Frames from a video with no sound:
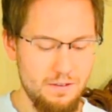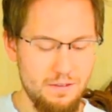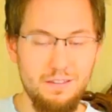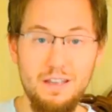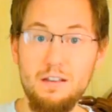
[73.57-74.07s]

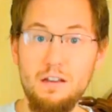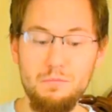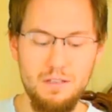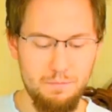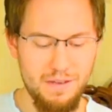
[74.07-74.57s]
It
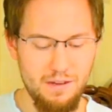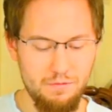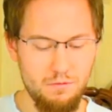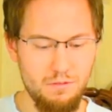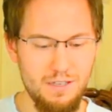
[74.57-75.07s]
comes in a pack
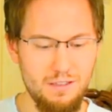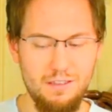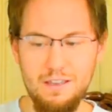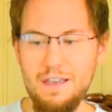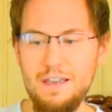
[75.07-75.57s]
of
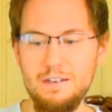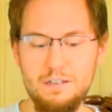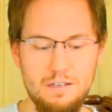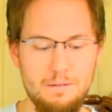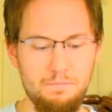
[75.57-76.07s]
3s,
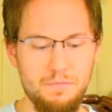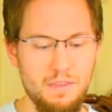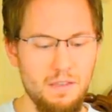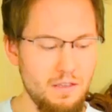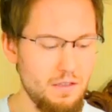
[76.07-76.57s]
and
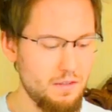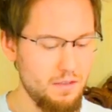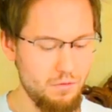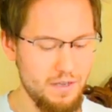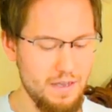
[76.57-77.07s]

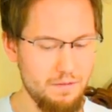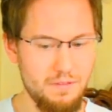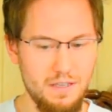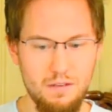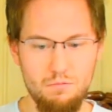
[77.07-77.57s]
there we
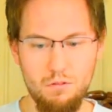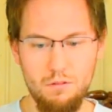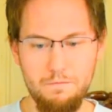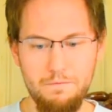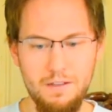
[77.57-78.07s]
have the
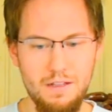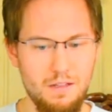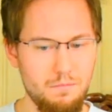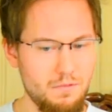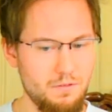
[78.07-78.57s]
roll of
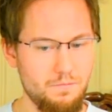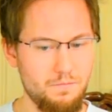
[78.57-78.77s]
film.